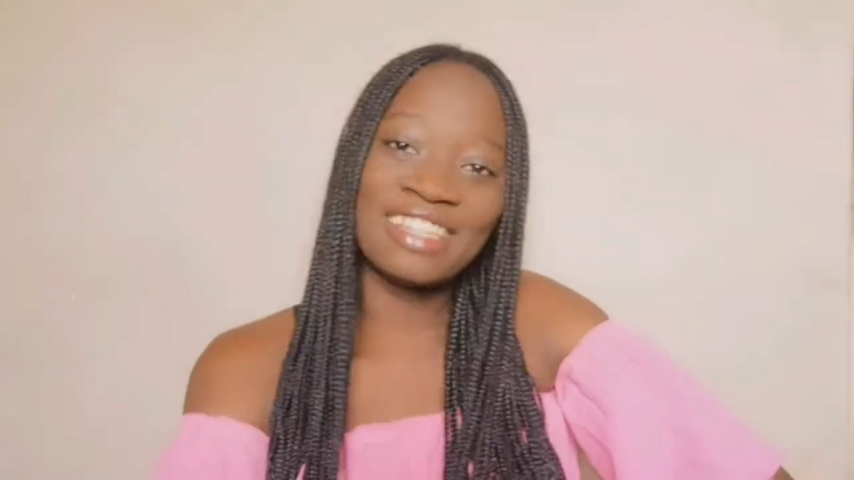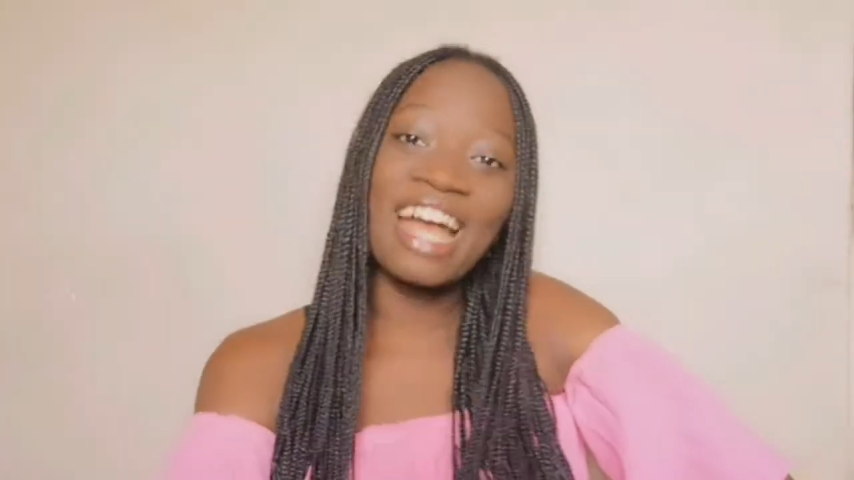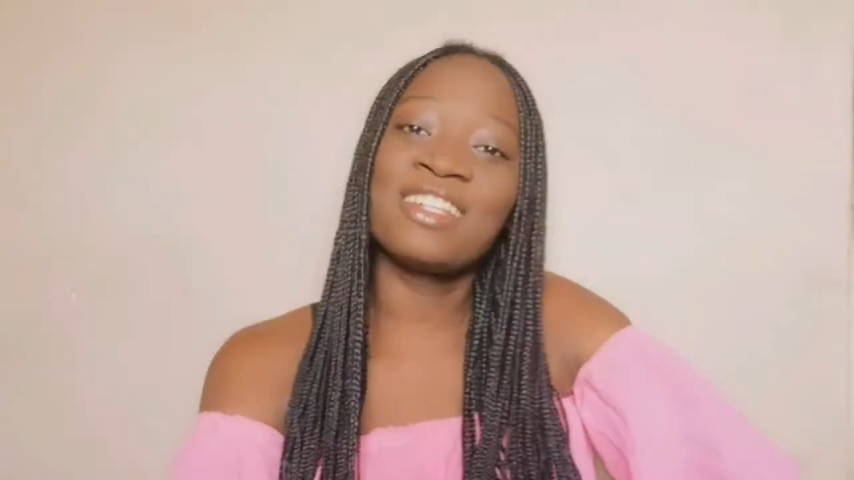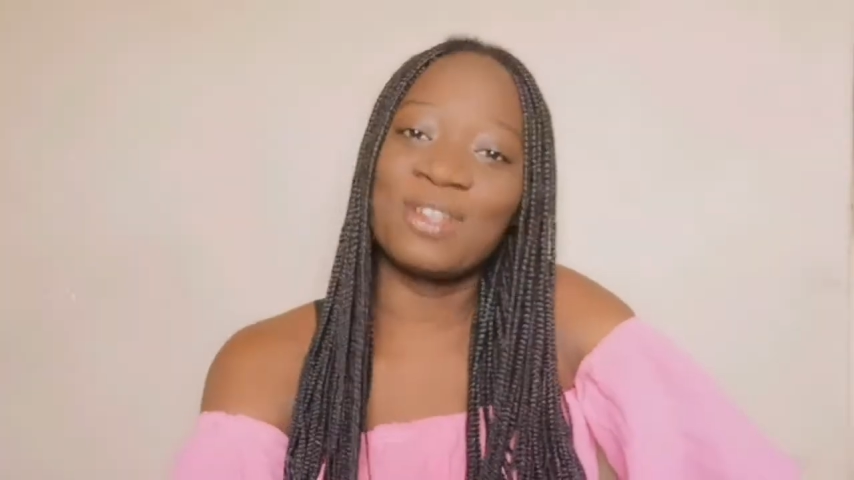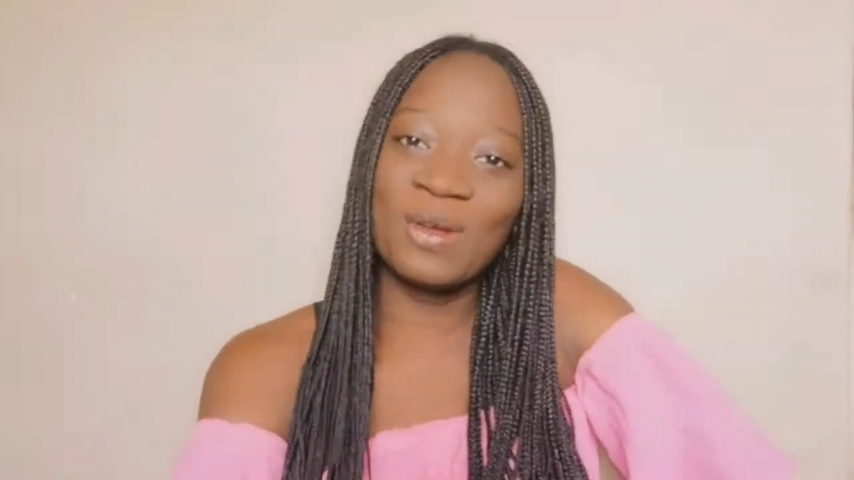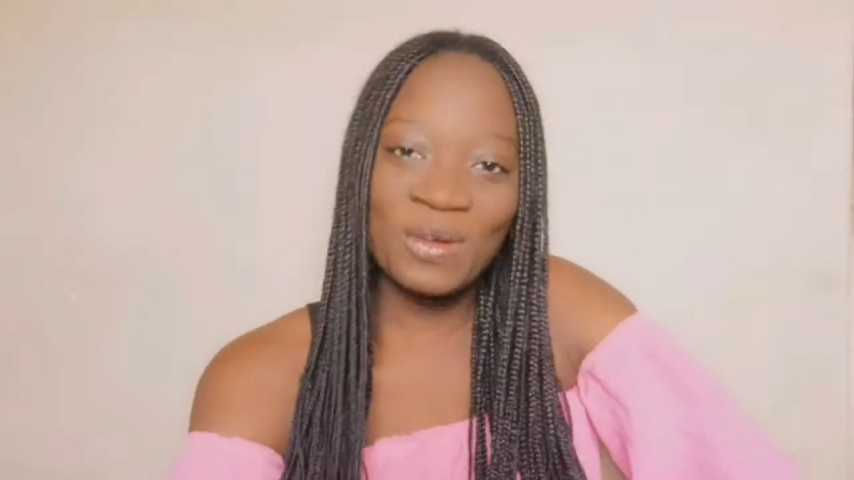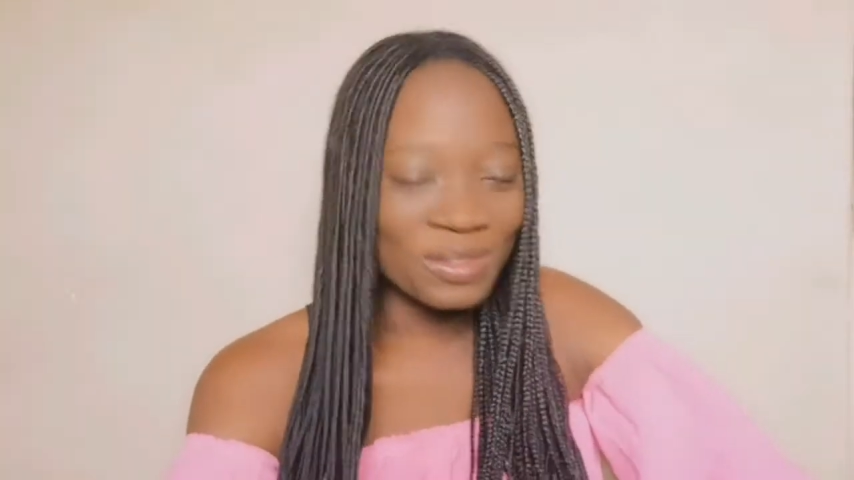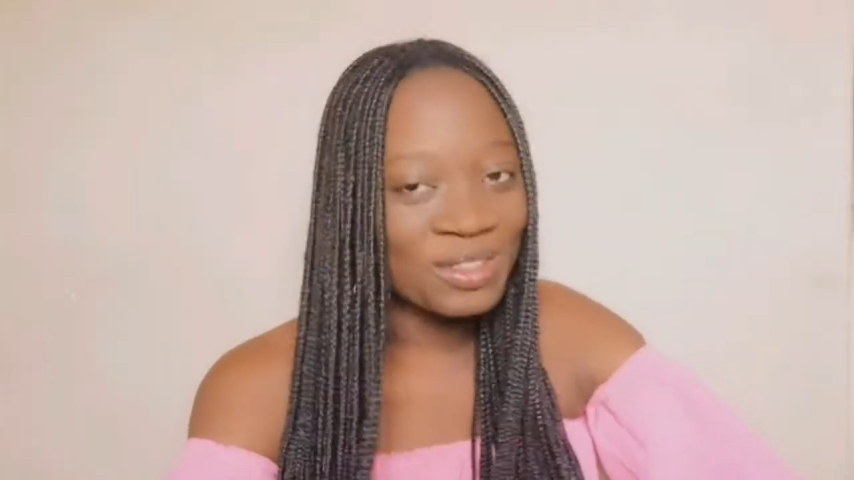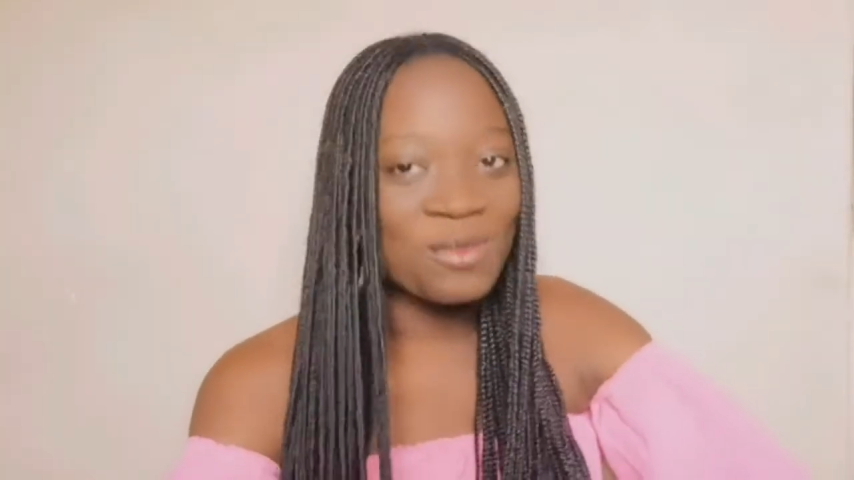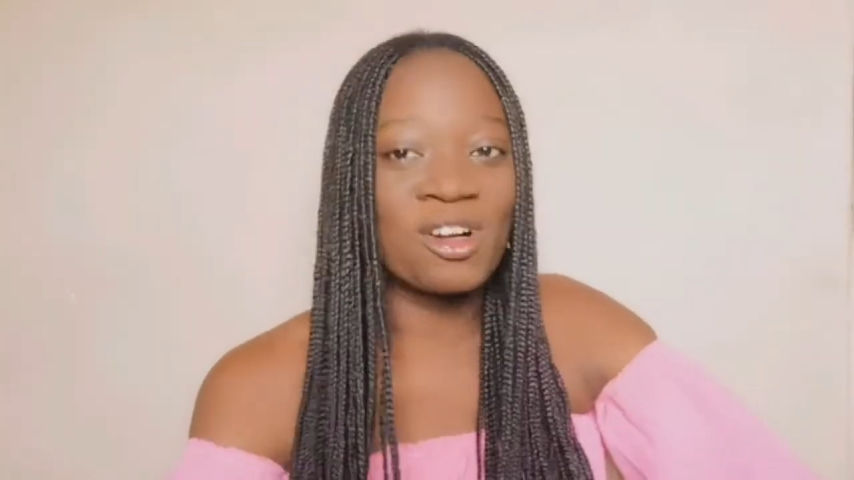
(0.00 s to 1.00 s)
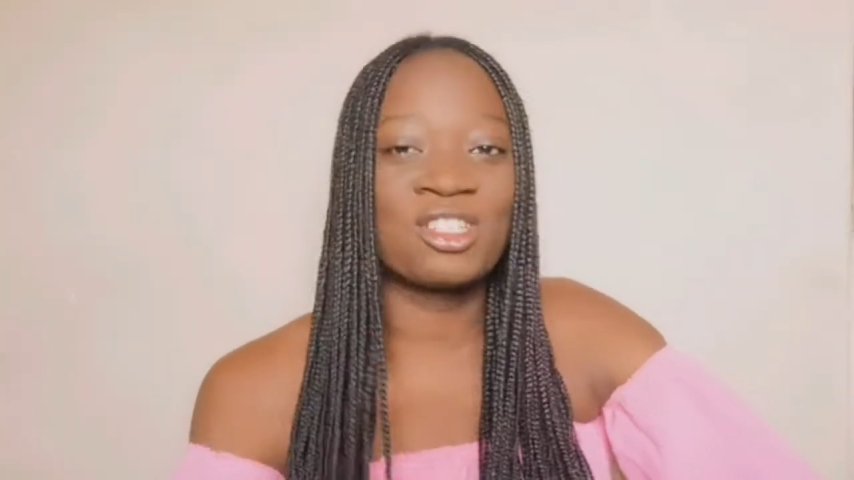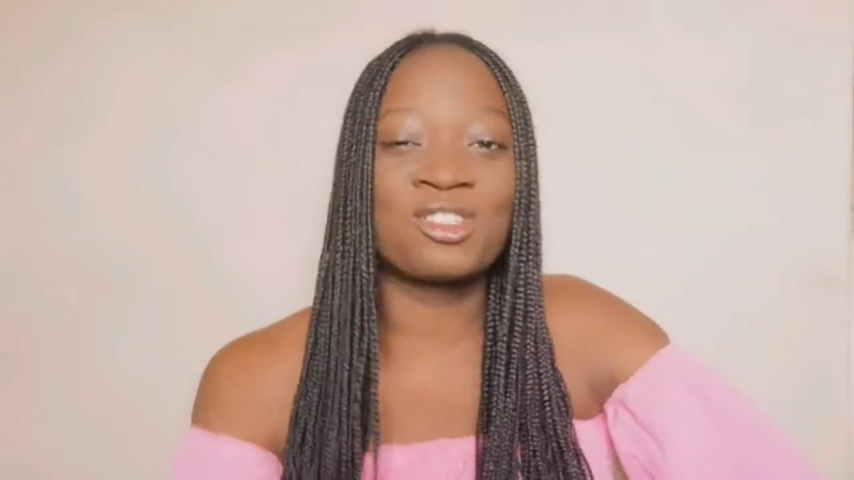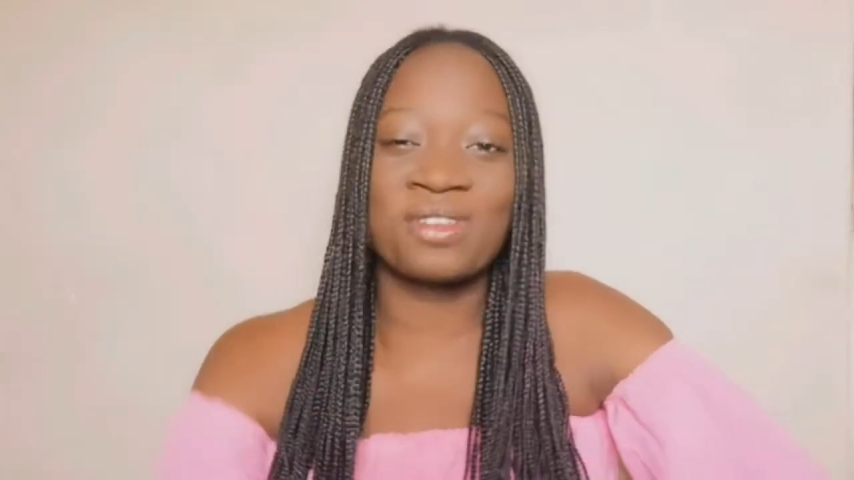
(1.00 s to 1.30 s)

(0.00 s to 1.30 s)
That song was